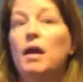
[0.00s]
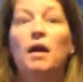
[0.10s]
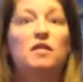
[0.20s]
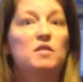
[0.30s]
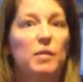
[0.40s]

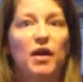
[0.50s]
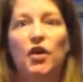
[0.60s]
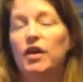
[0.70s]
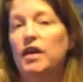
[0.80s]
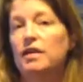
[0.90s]

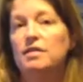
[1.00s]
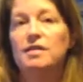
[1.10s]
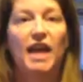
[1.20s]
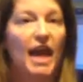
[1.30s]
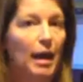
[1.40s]
asparagus,
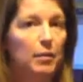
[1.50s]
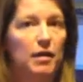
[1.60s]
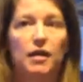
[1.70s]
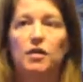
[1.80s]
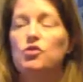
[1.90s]

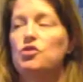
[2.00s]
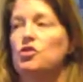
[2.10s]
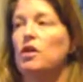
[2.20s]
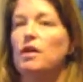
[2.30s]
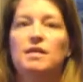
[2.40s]
cabbage,
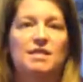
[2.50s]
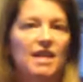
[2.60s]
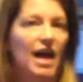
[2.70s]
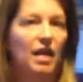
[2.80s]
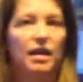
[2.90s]

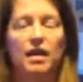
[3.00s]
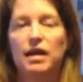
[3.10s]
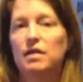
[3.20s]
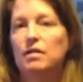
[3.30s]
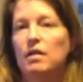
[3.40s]

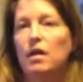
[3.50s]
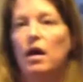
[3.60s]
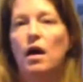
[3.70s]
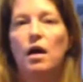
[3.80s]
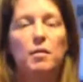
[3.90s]
salad,
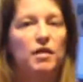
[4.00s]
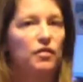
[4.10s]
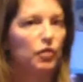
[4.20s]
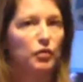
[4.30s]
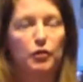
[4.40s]
any of
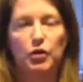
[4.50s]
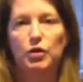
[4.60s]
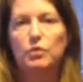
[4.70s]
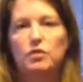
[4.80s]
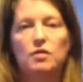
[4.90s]
your
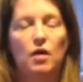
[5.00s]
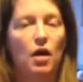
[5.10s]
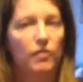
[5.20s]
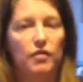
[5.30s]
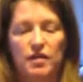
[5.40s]
fruits,
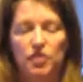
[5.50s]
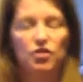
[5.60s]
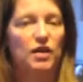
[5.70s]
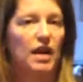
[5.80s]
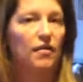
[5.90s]
all those things you
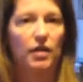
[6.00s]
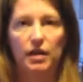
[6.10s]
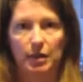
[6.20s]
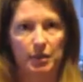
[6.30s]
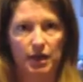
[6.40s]
can have
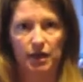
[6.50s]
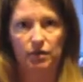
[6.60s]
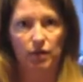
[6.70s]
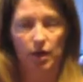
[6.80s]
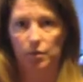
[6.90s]
unlimited
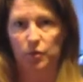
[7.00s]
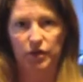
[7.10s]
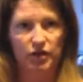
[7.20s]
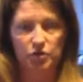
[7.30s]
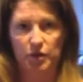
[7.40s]
with
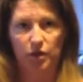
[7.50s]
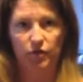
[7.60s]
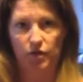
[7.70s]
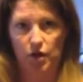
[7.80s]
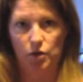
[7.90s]
each meal
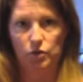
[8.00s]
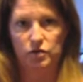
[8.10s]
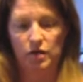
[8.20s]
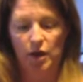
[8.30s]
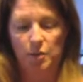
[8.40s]
of
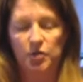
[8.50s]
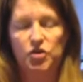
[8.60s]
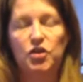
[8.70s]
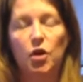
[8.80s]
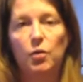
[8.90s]
those. But
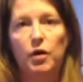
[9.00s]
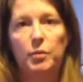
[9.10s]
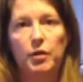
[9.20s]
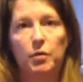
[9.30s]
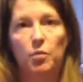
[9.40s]
you don't want to
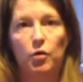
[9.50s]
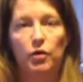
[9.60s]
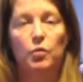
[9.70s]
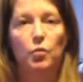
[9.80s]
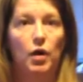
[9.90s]
put more
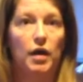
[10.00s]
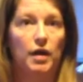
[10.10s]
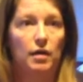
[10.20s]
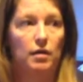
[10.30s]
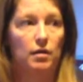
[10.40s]
than
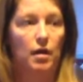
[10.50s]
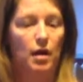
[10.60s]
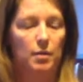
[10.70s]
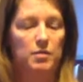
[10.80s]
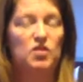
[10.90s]
1
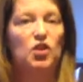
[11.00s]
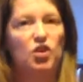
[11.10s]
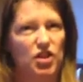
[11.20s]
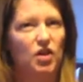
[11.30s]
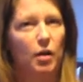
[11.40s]

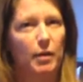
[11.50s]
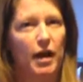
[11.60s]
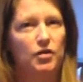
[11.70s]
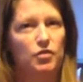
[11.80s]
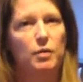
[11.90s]
starchy
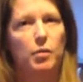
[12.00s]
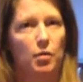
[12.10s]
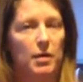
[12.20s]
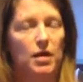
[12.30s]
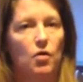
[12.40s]
carbohydrate per
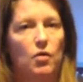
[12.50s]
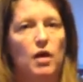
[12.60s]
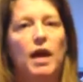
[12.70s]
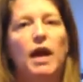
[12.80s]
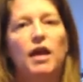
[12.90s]
meal,
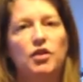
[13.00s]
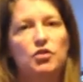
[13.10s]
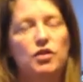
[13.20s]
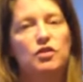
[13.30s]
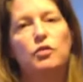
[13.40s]
and I
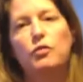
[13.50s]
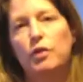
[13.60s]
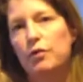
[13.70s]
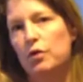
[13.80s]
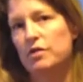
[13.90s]
usually do
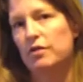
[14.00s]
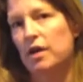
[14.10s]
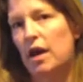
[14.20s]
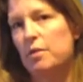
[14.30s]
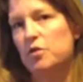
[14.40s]
3/4 of a
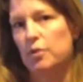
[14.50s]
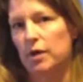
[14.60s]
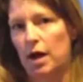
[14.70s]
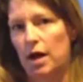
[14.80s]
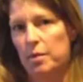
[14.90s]
cup to a
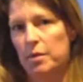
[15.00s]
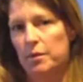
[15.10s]
cup